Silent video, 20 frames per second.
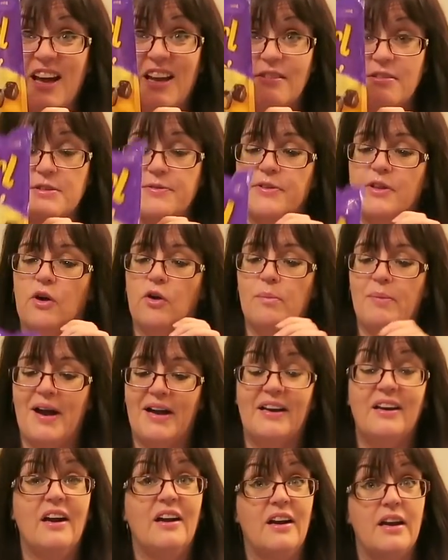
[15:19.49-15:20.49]
calories for the whole
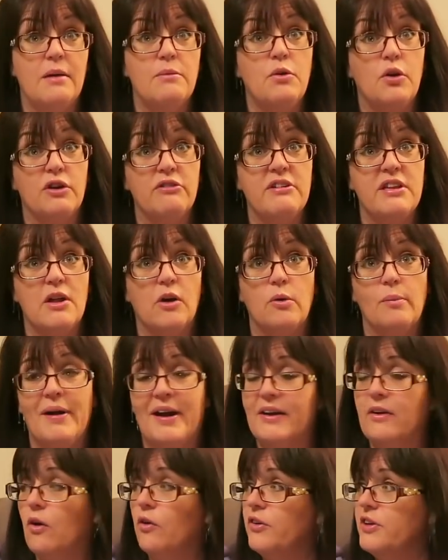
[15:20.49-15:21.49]
bag. Luckily I'm not going to eat the whole
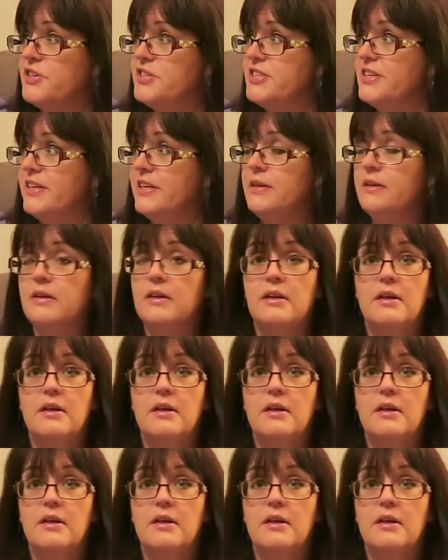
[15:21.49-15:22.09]
bag, honestly.